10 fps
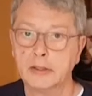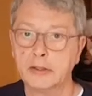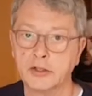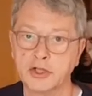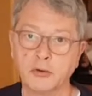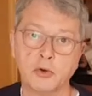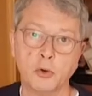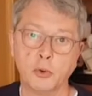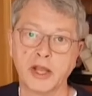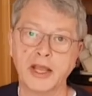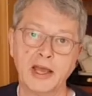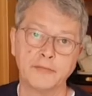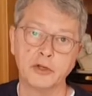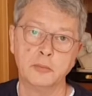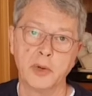the so-called
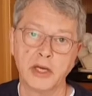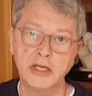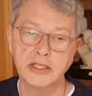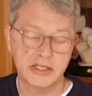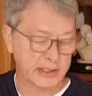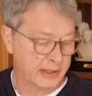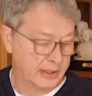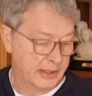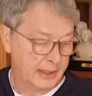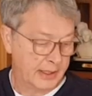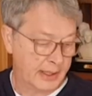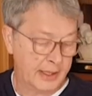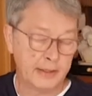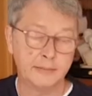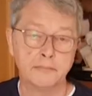cavern bass,
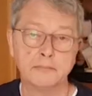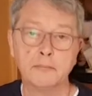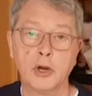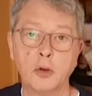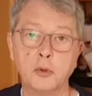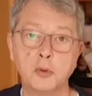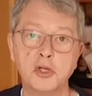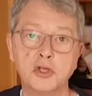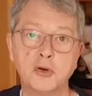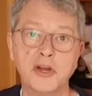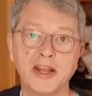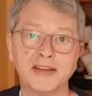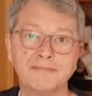and hope you enjoyed it.